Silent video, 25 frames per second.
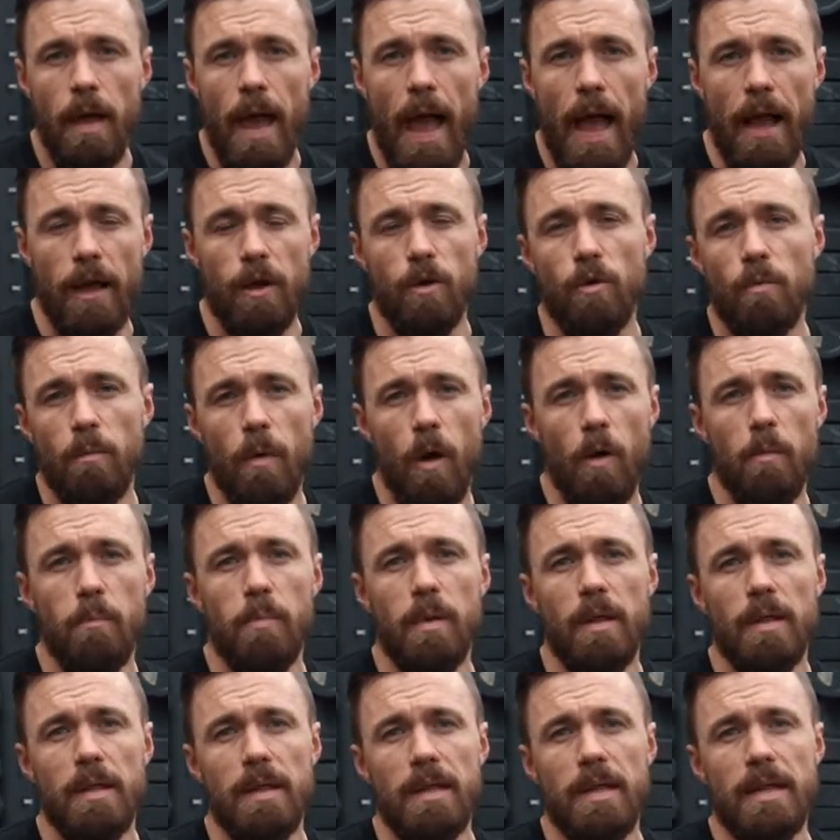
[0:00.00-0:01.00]
ankle
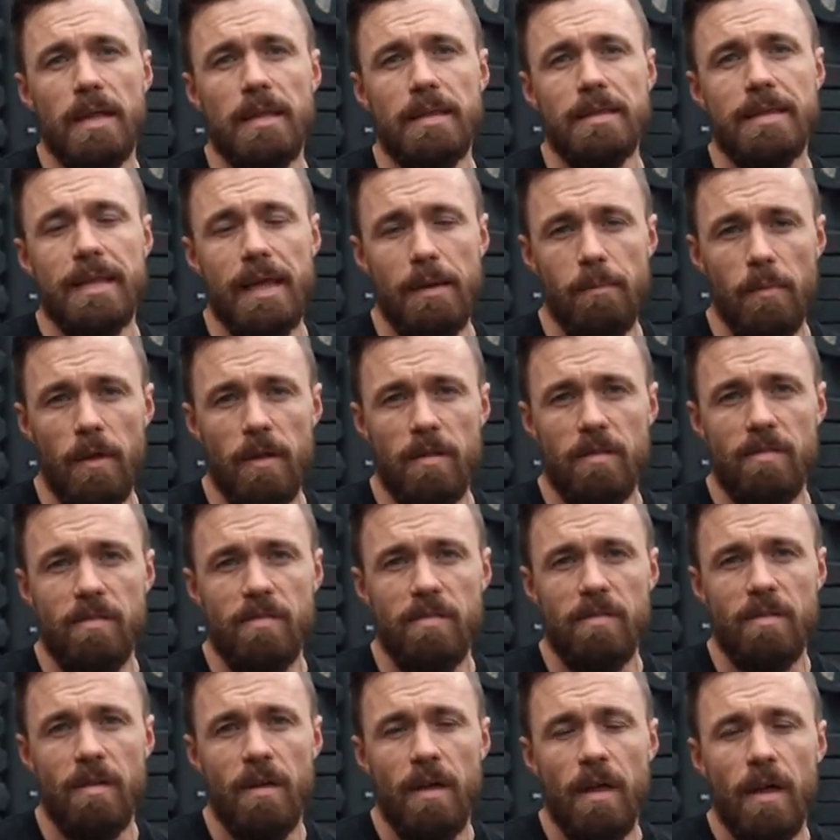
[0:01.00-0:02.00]
mobility
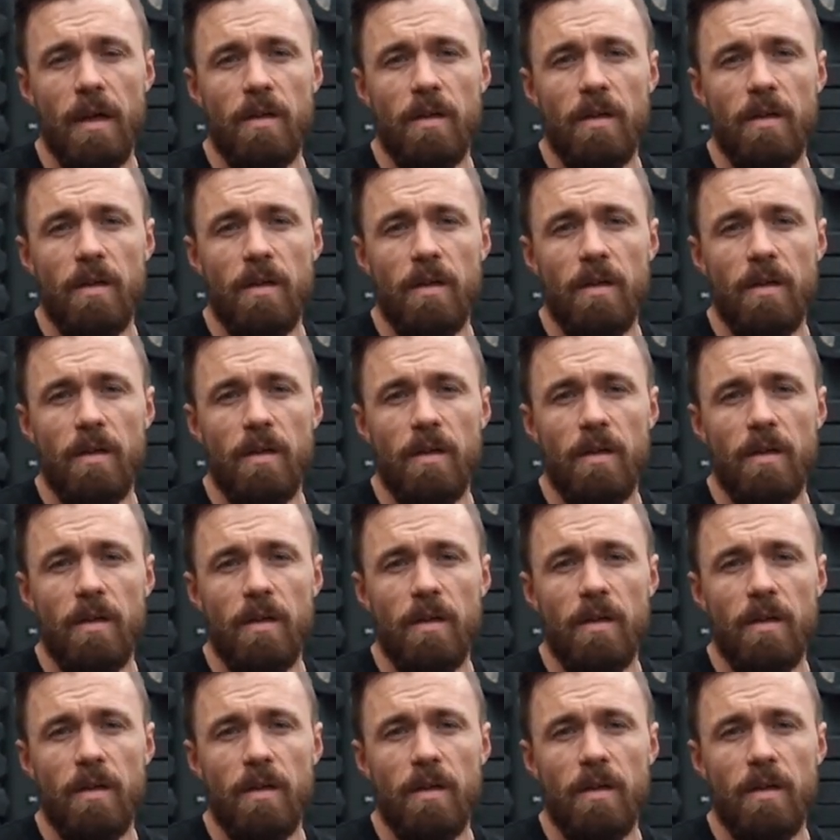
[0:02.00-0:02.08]
limits